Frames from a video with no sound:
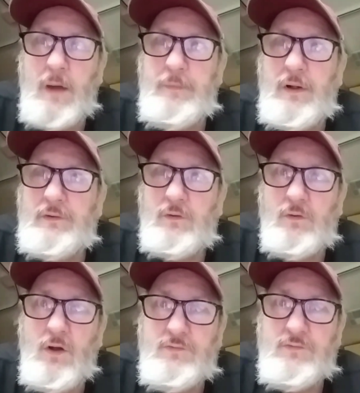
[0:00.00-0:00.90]
I've been on here
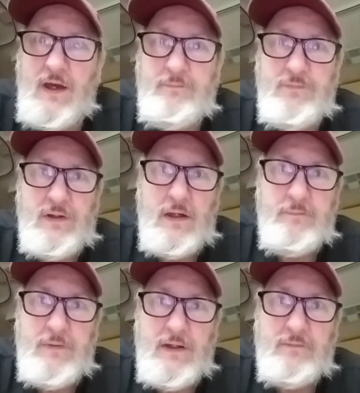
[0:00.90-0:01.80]
a long time
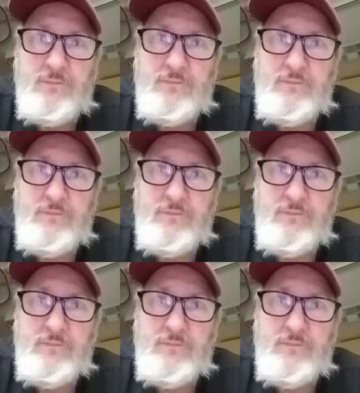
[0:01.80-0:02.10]
tonight, man.